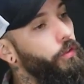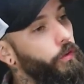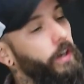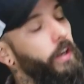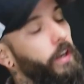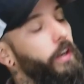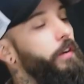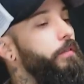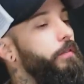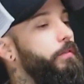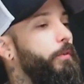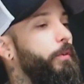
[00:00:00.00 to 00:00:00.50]

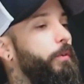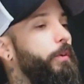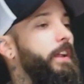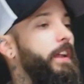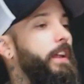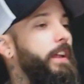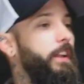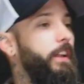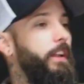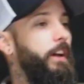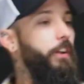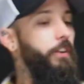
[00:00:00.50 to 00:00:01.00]

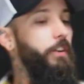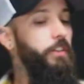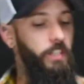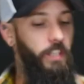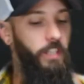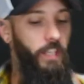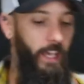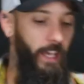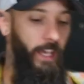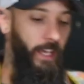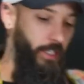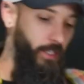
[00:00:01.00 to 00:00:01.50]

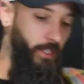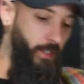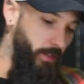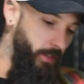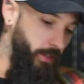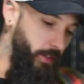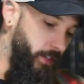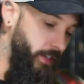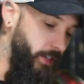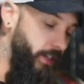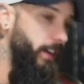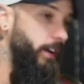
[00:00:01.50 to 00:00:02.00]
$348
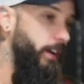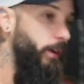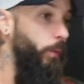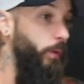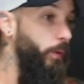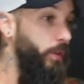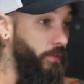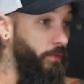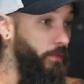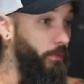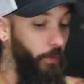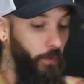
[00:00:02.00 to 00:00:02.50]
cash
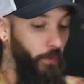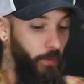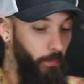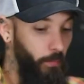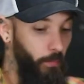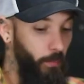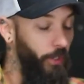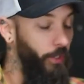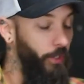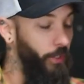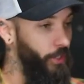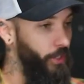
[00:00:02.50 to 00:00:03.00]
was for
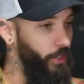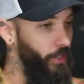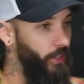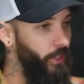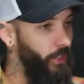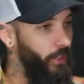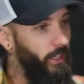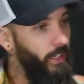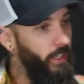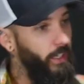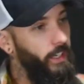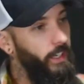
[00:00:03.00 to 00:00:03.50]
the
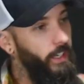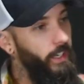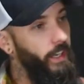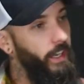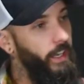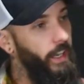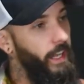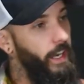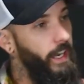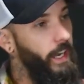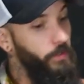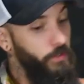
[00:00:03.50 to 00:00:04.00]
merch.
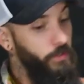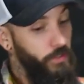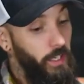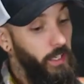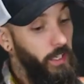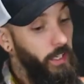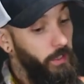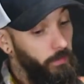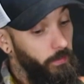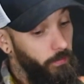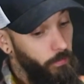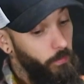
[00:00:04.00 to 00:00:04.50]
And I was
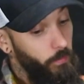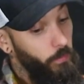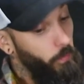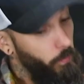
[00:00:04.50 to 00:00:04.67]
like,